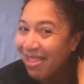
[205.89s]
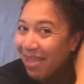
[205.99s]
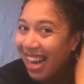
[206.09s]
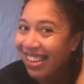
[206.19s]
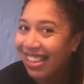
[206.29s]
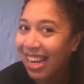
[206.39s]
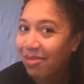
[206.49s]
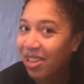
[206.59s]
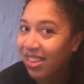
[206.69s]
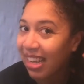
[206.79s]
The mask that
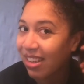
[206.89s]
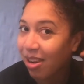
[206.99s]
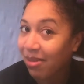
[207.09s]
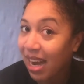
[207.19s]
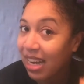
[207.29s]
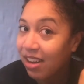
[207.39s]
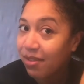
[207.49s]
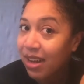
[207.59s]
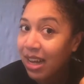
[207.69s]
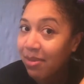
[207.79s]
I'm using, so I'm kind
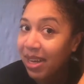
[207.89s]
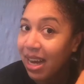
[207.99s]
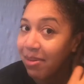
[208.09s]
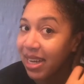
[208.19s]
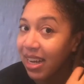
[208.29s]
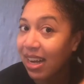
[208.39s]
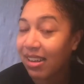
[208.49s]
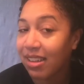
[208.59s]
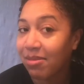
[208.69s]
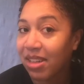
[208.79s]
of becoming
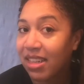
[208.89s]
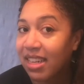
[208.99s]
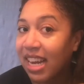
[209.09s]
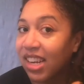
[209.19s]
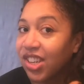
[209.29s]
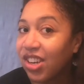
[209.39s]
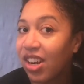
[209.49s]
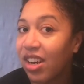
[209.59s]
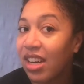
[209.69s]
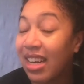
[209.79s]
accustomed to the
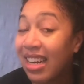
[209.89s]
texture.